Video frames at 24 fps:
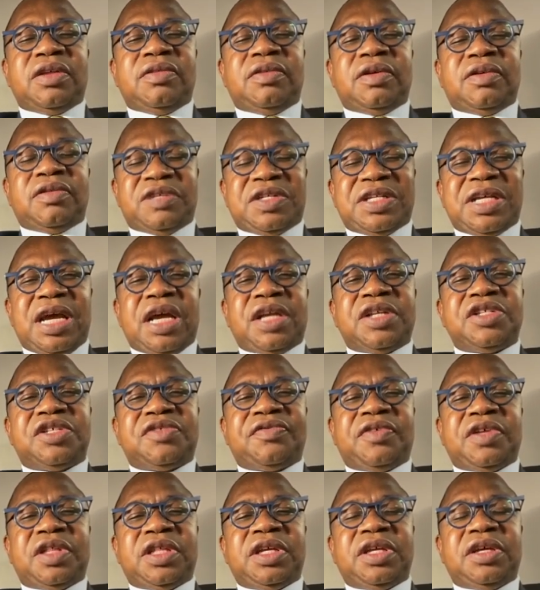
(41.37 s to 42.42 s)

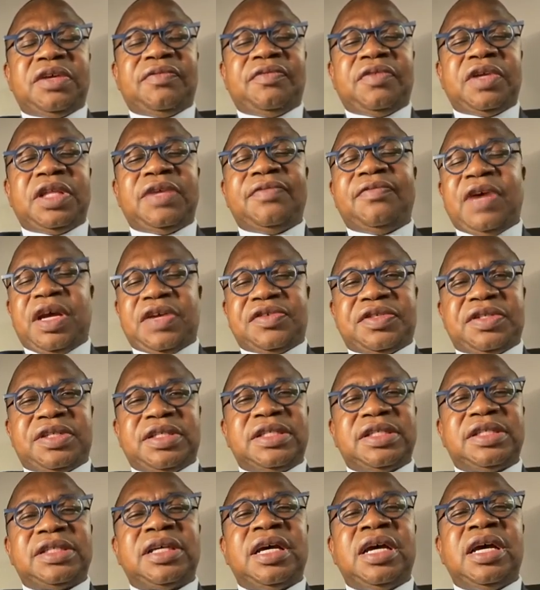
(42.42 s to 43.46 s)
returns for the
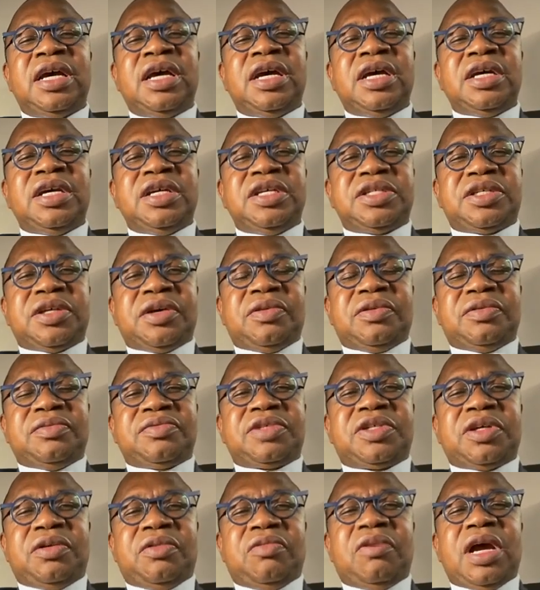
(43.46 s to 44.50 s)
investors. So
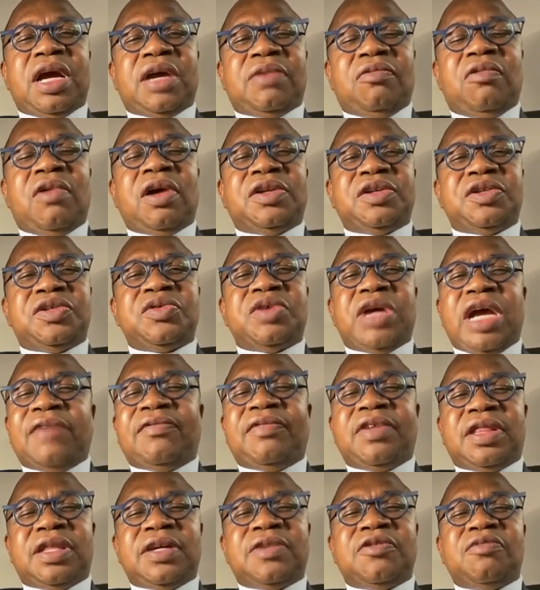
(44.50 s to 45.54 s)
we want to do
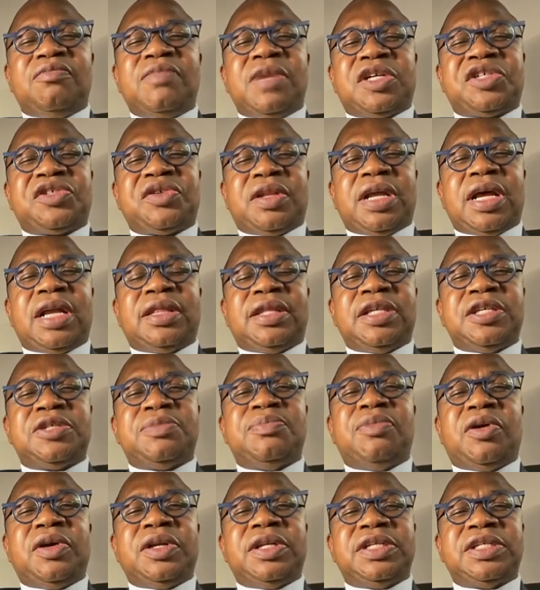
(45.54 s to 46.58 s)
everything to make sure that this
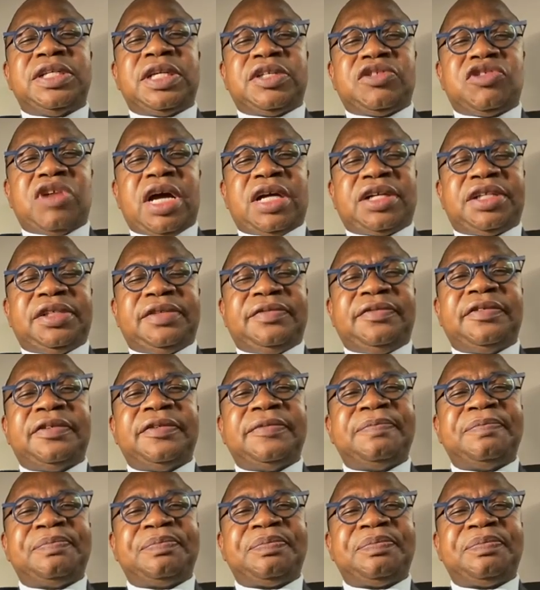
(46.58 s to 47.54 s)
bond is attractive.